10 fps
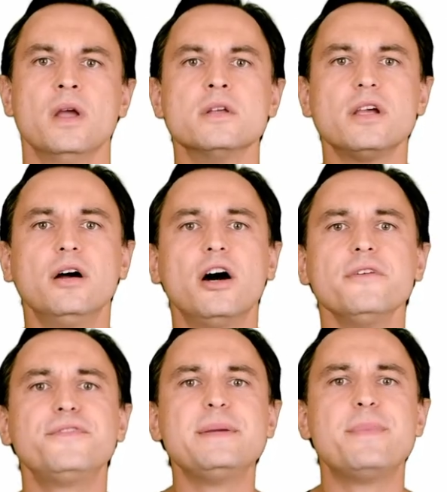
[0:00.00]
So
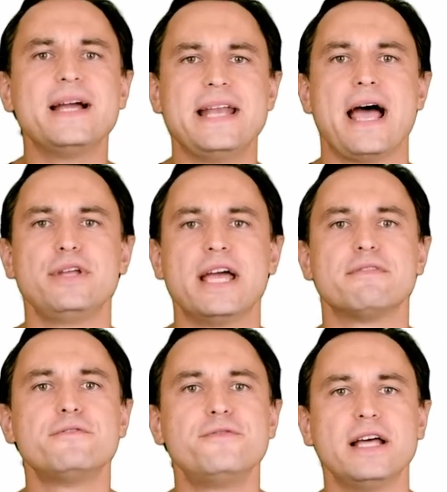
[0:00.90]
hopefully by now you have
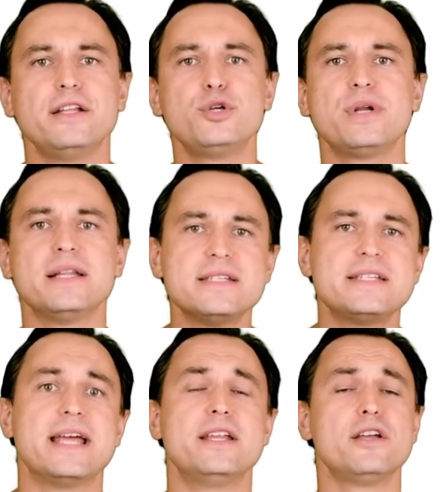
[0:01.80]
a fairly good
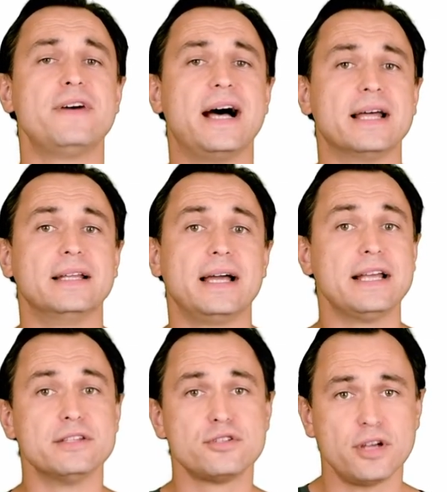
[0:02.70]
understanding of hard light
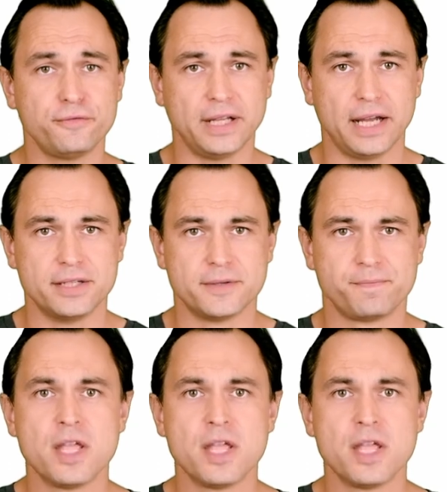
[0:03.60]
and soft light.